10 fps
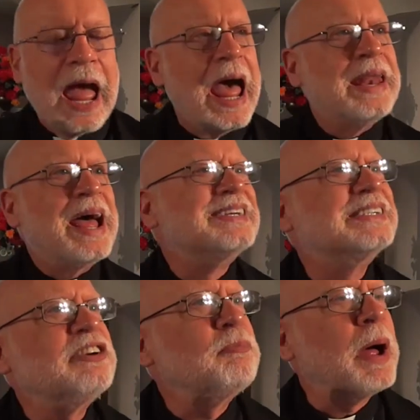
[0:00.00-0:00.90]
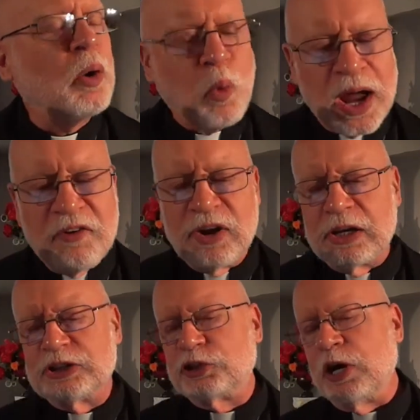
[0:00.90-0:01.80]
And as if by way of
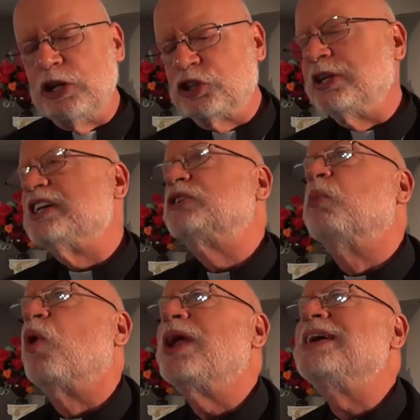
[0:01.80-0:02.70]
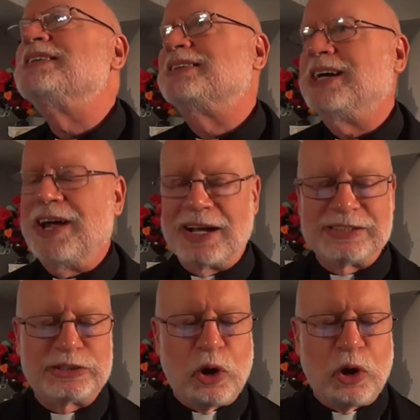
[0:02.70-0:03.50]
illustration, this morning's text